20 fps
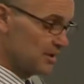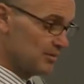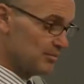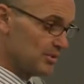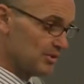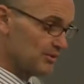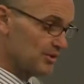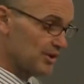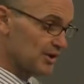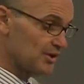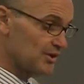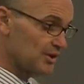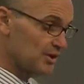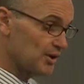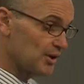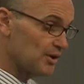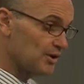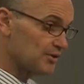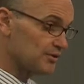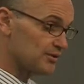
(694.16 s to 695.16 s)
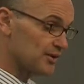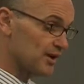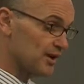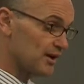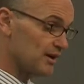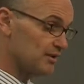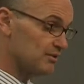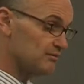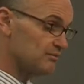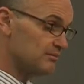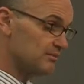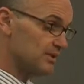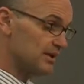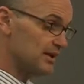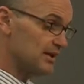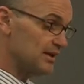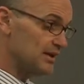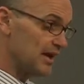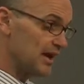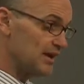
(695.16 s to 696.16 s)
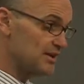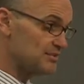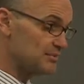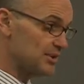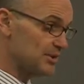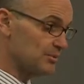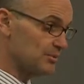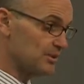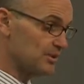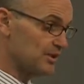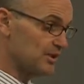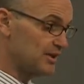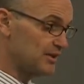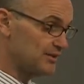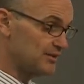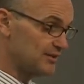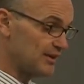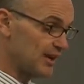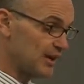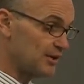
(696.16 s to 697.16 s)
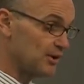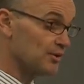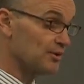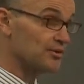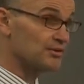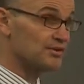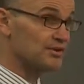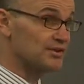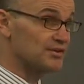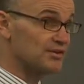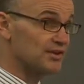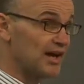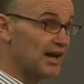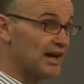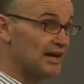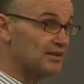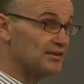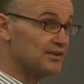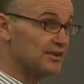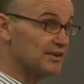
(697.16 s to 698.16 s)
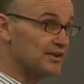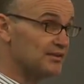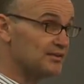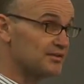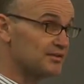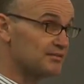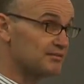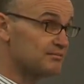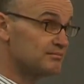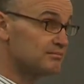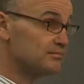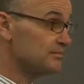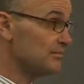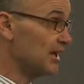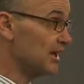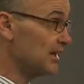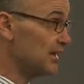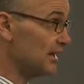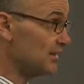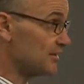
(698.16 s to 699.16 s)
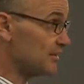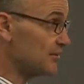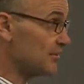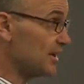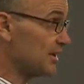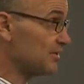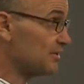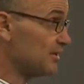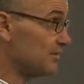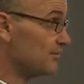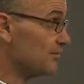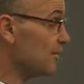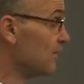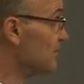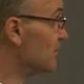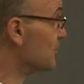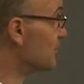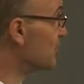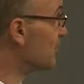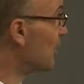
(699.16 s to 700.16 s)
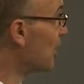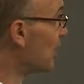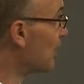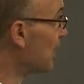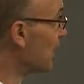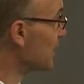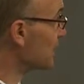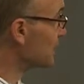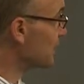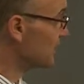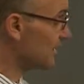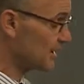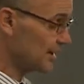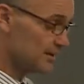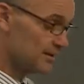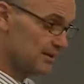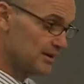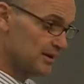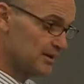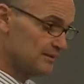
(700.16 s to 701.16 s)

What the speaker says: But really the goals are engagement with key stakeholders and scientists, and that's a mix of you all out there.